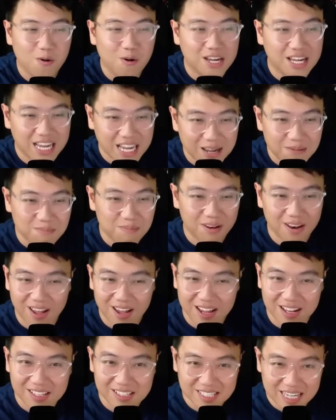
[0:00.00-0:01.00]

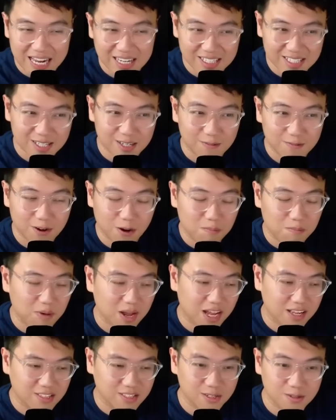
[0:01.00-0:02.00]
gameplay intensive
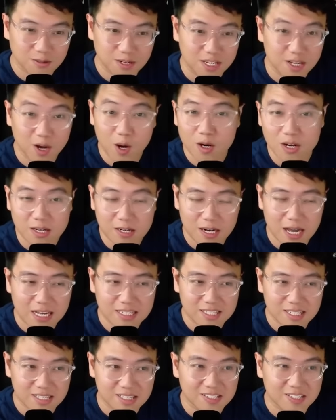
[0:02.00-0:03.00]
compared to the other
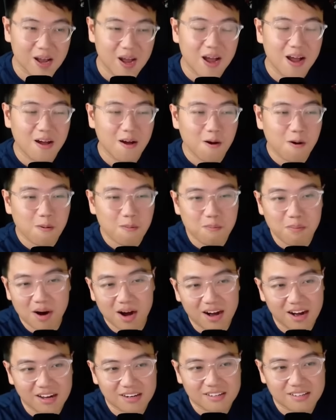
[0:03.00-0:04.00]
classes.
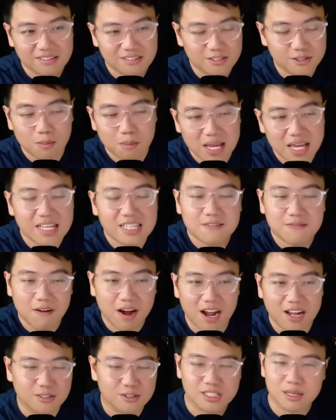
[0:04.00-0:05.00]
But to me, it's
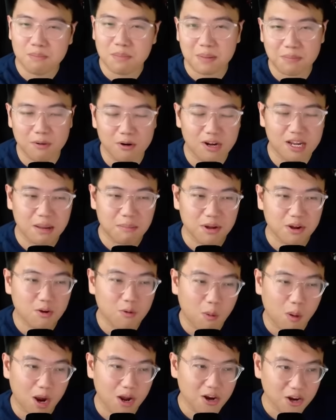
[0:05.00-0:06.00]
fine. To some people, it can be
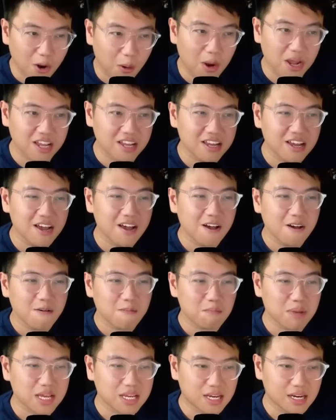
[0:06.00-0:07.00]
quite annoying
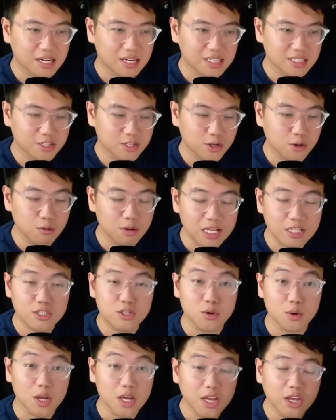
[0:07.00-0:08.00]
because you need
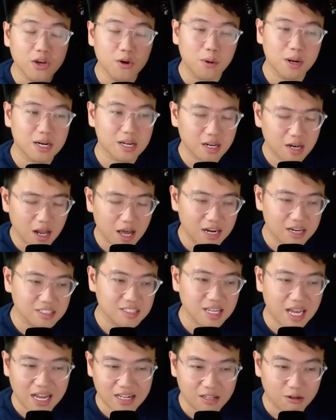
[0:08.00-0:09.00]
to heal and cleanse
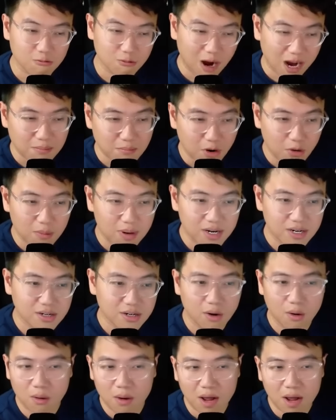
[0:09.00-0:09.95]
at the right moment or